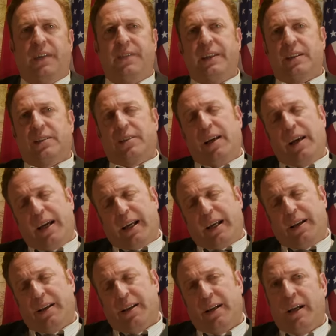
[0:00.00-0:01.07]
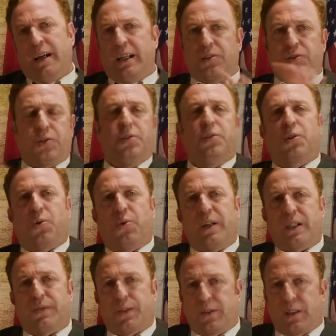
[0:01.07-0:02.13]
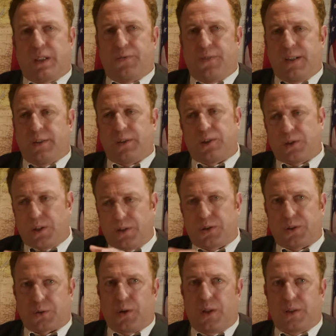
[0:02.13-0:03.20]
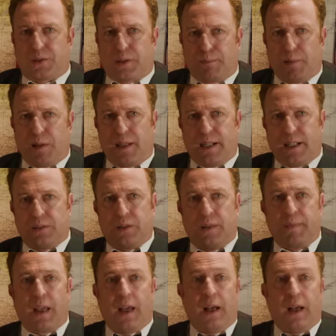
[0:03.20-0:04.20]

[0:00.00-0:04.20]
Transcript: and the attack is too quick for the defenders to destroy the supplies.